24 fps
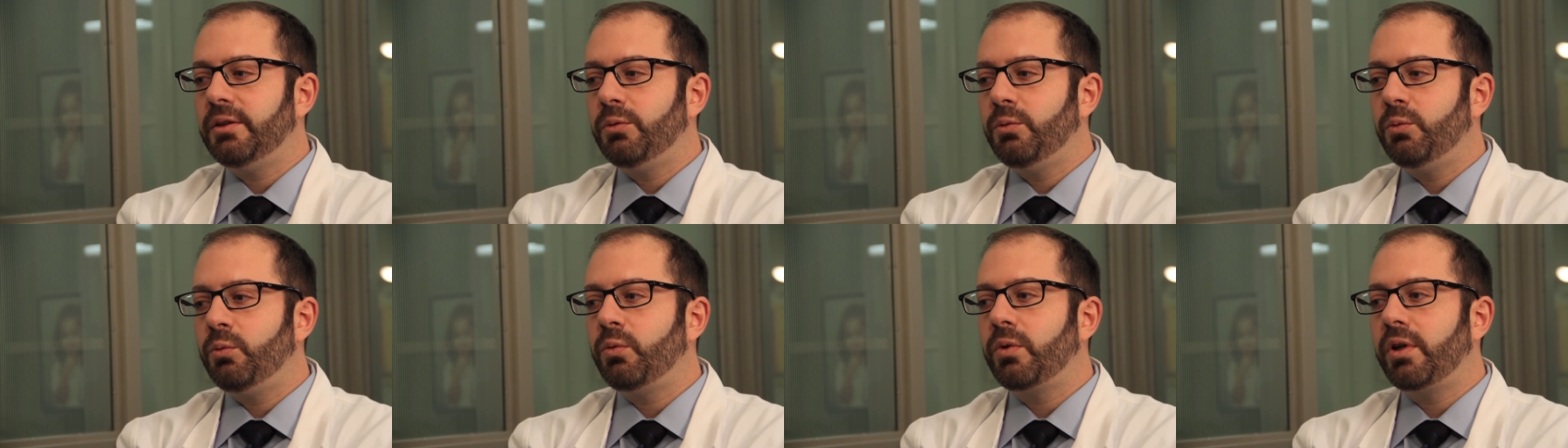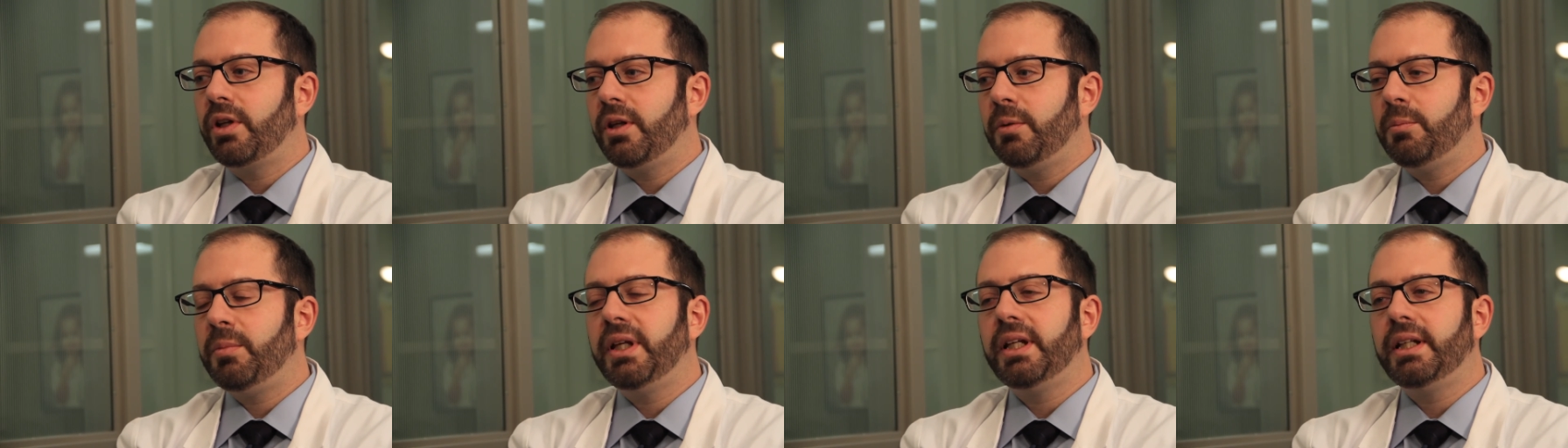one
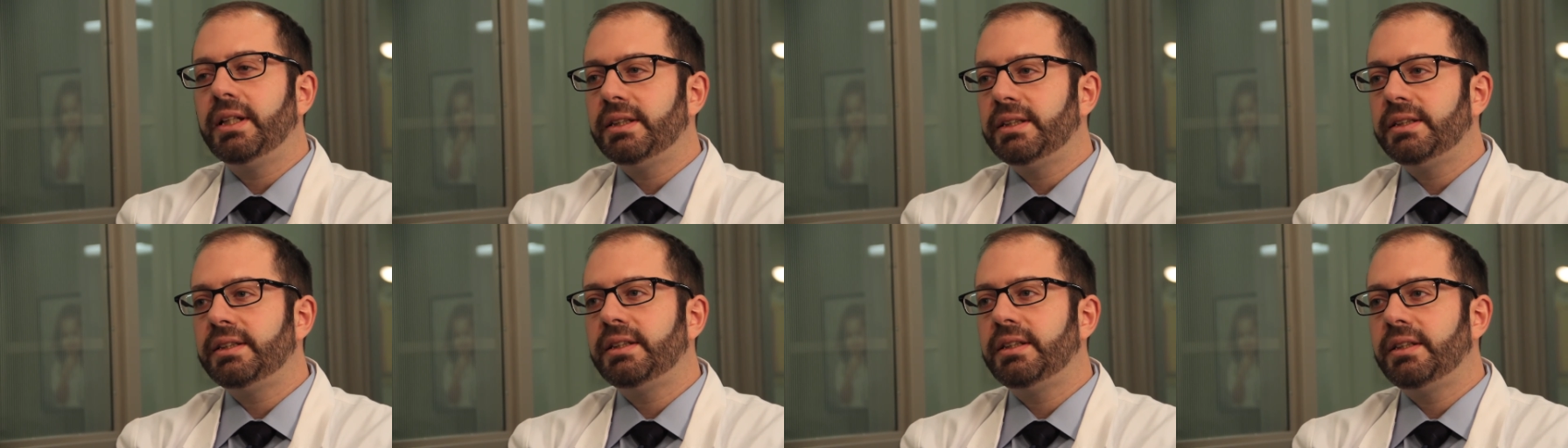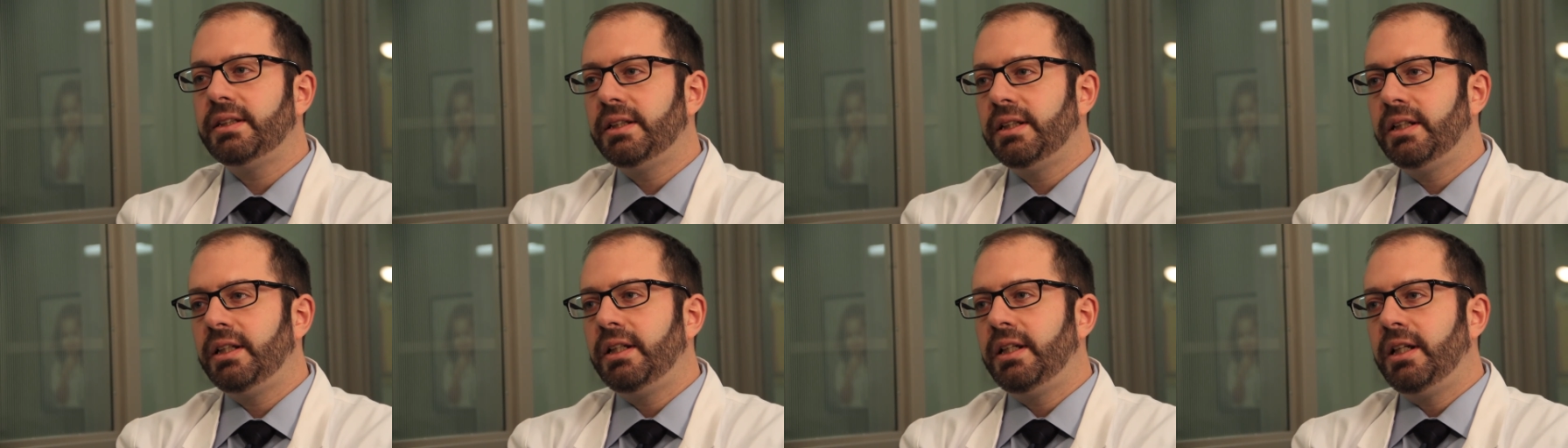of the biggest
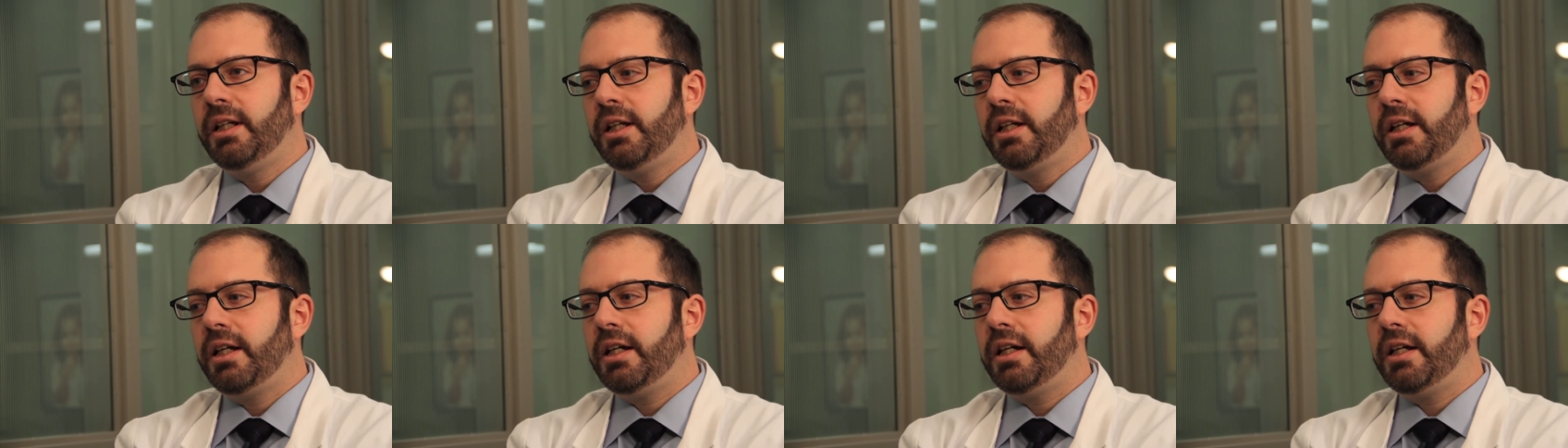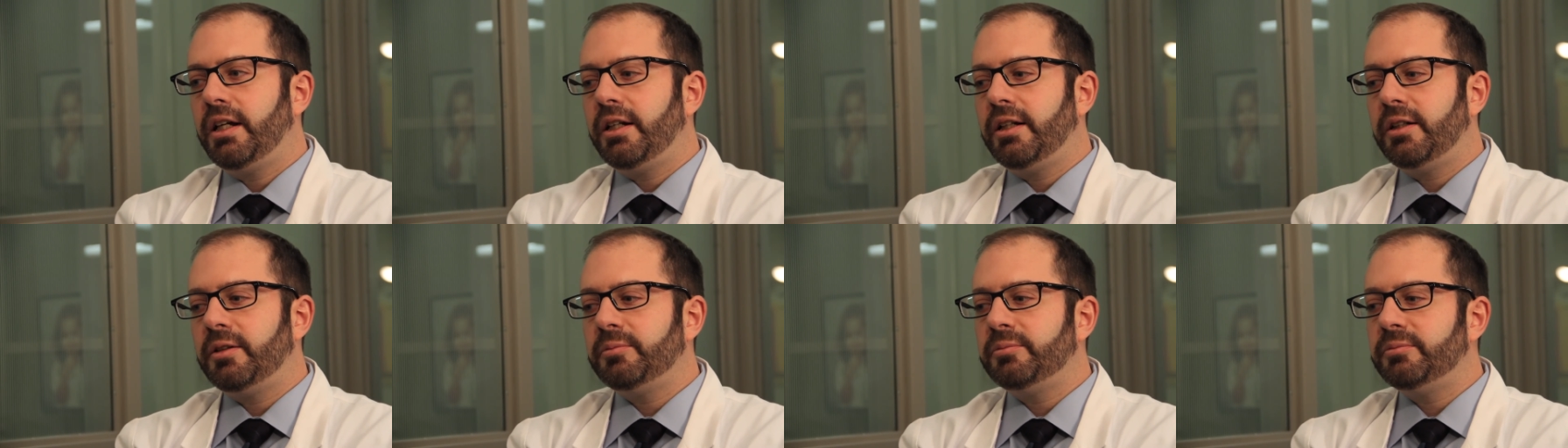
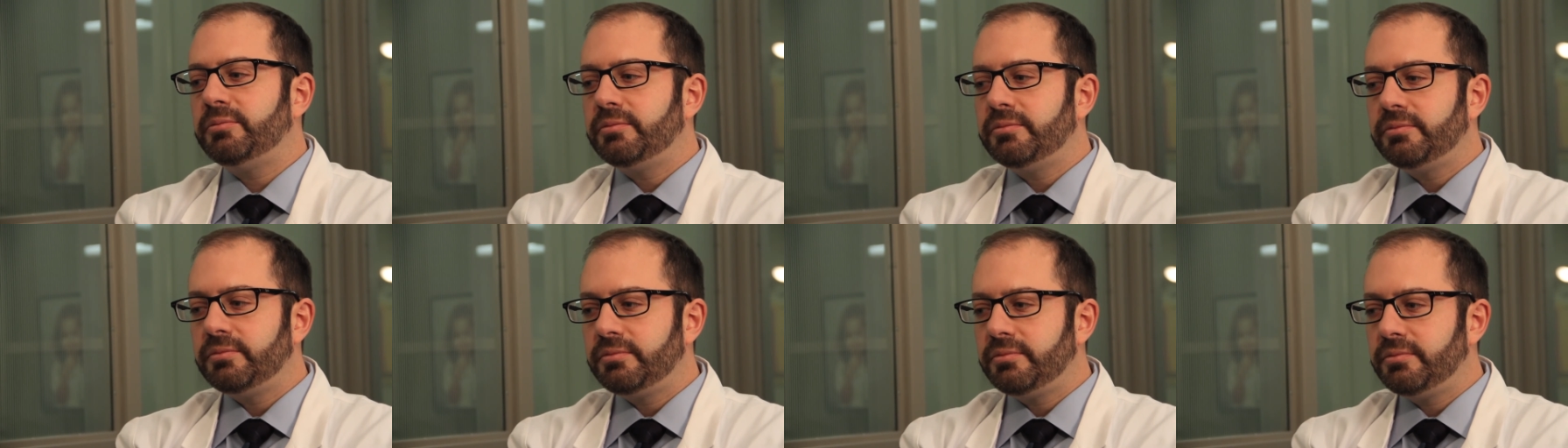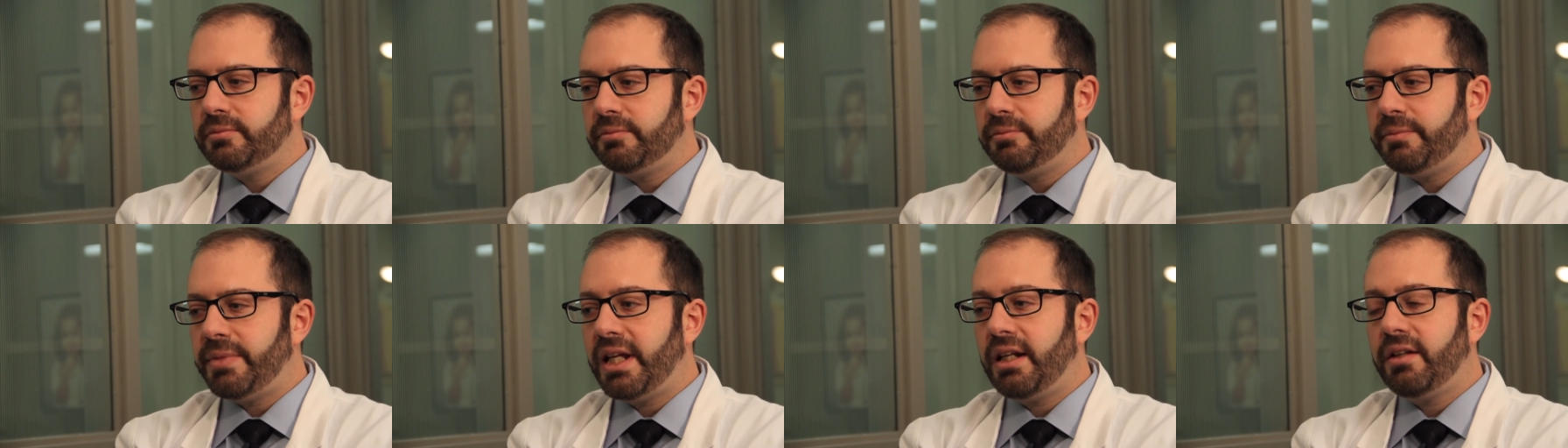um,
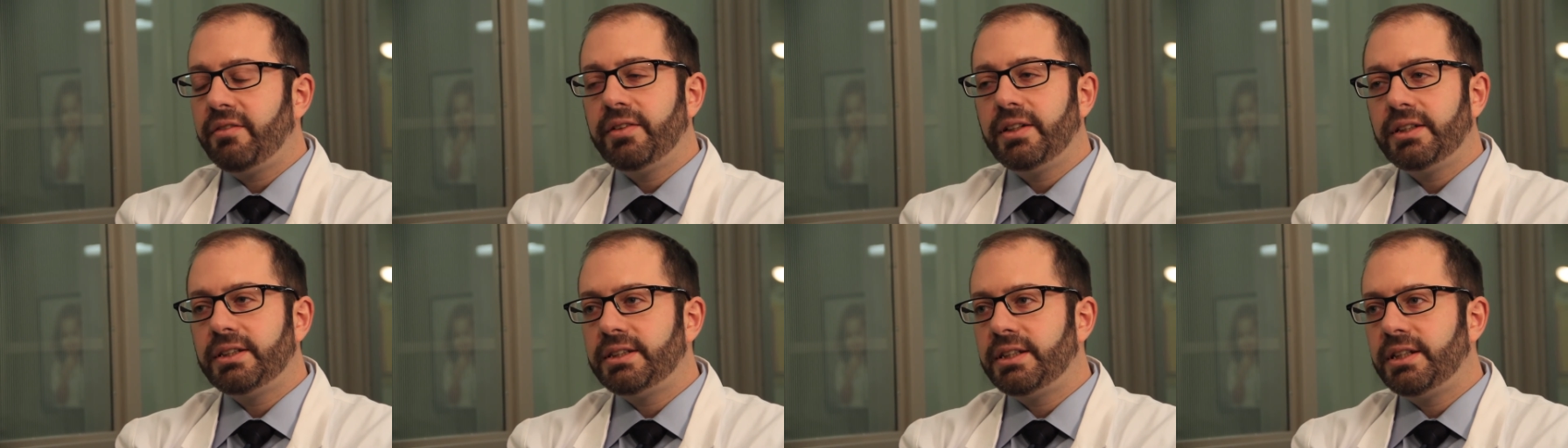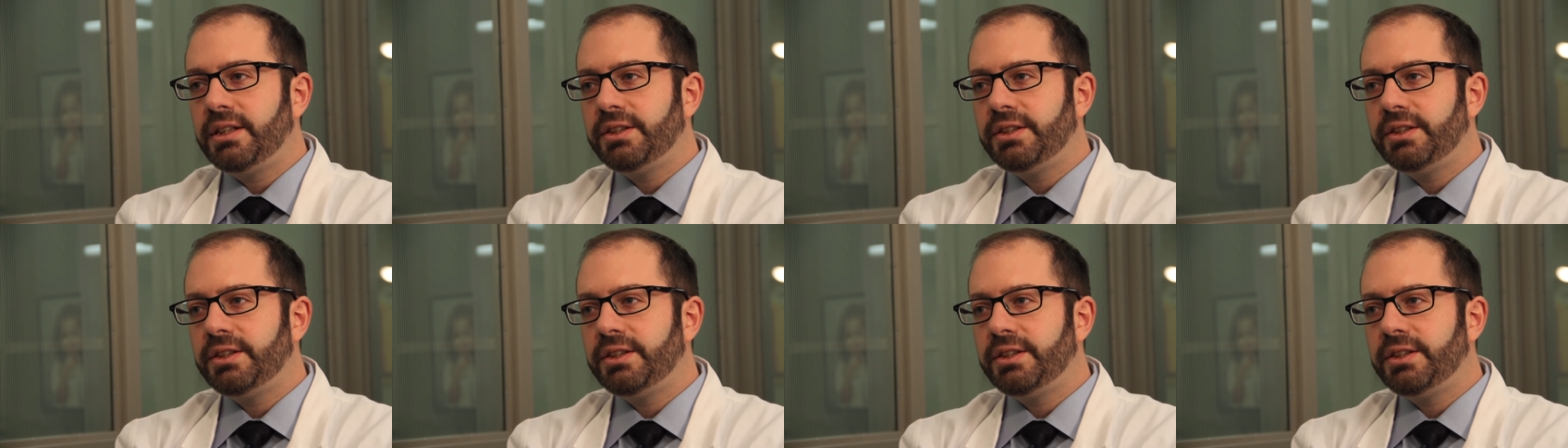benefits to